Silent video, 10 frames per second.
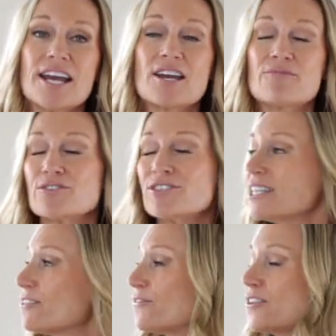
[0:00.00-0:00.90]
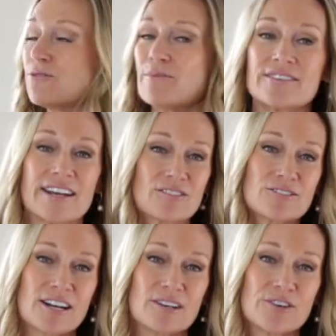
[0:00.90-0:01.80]
If you see a film on the
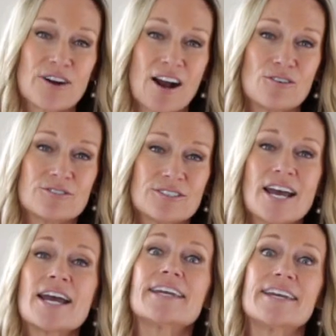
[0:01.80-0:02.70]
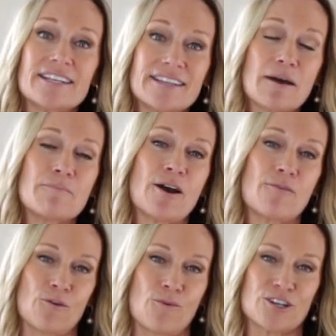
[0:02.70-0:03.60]
outside of your house, get that
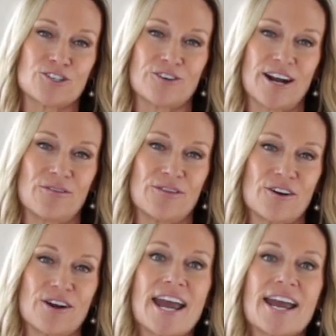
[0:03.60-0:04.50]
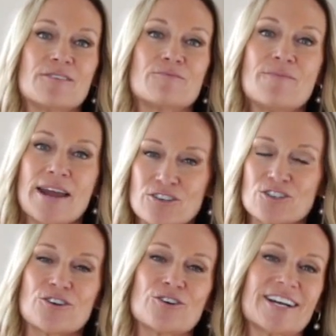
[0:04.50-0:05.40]
power washer out there and make
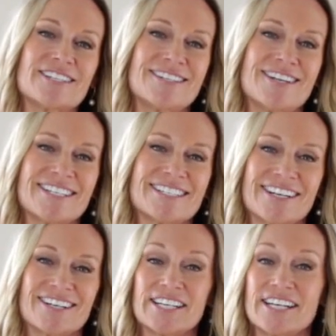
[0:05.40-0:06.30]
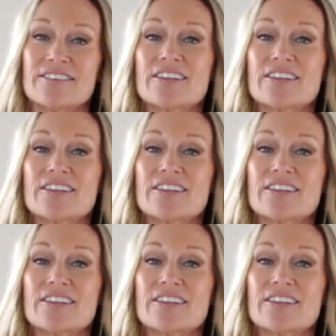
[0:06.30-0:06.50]
sure it's nice and clean.